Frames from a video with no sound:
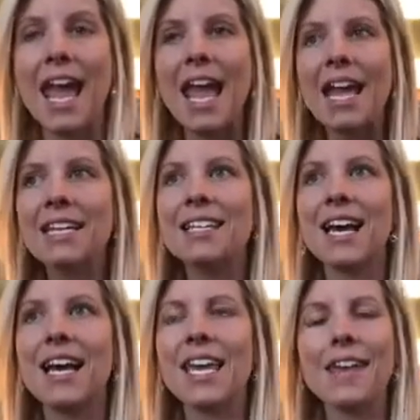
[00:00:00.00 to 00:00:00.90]
And
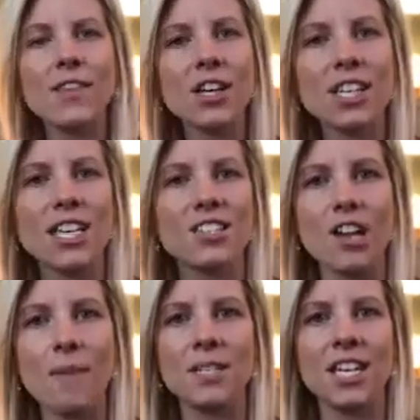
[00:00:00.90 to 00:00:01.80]
he
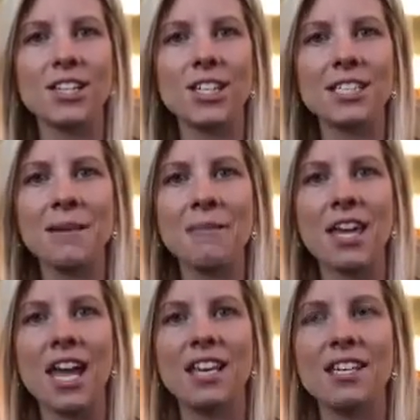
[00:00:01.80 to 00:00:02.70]
stopped and he looked at
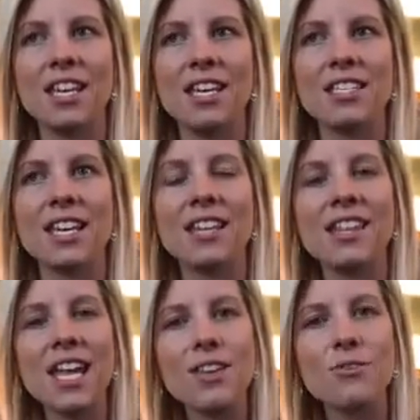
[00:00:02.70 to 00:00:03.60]
me and he said,
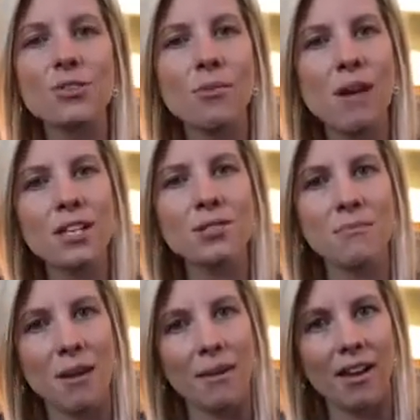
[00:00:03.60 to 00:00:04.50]
thank you so much,
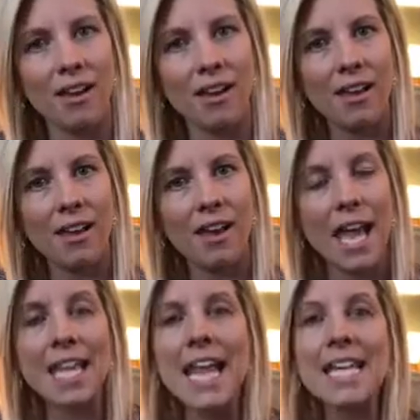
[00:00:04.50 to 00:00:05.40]
Mama.
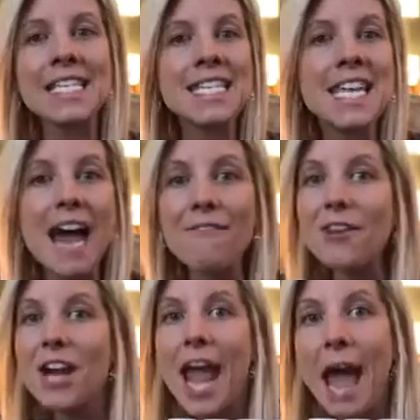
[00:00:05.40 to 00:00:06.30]
And that has
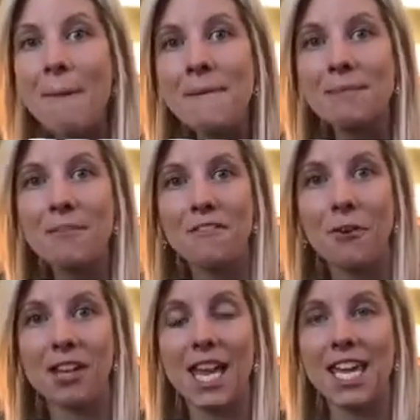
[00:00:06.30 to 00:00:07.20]
never happened
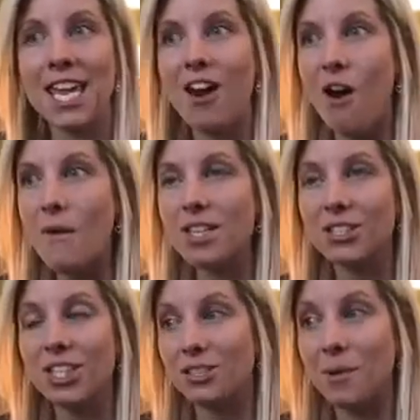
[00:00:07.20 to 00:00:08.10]
before. Like, he always
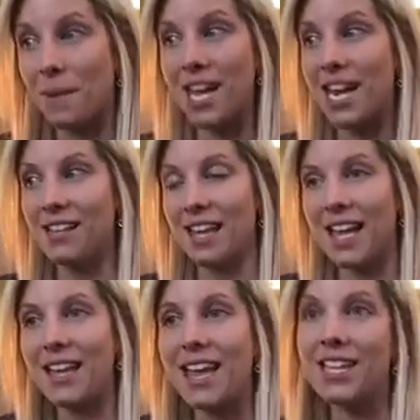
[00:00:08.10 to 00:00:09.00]
will just repeat it.
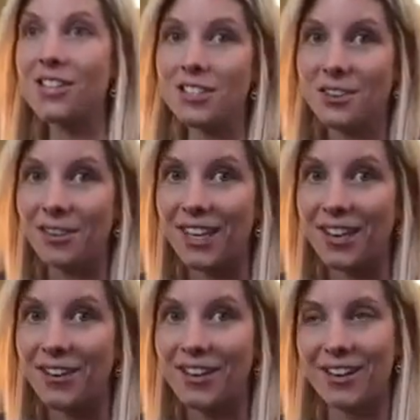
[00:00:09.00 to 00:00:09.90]
Like, you're so
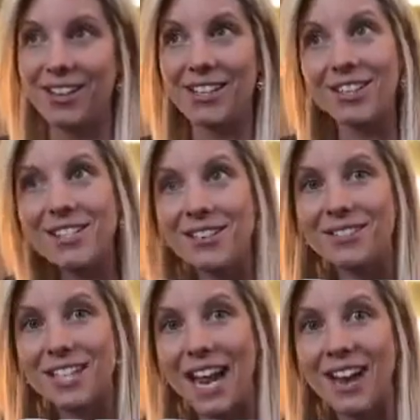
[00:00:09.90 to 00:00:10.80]
cute, or you're
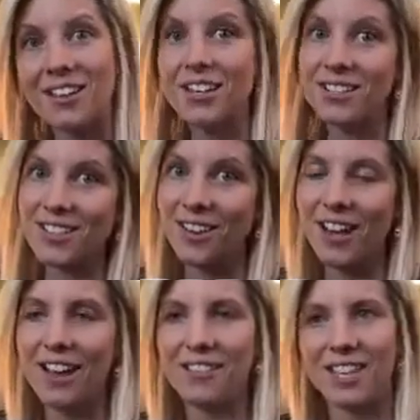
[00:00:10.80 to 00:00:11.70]
so tired, you're so
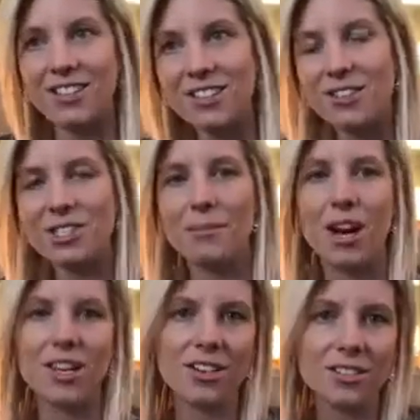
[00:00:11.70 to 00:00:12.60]
healthy, you're so
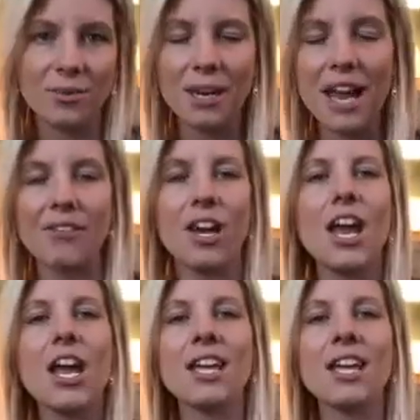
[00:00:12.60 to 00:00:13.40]
smart, you're so whatever.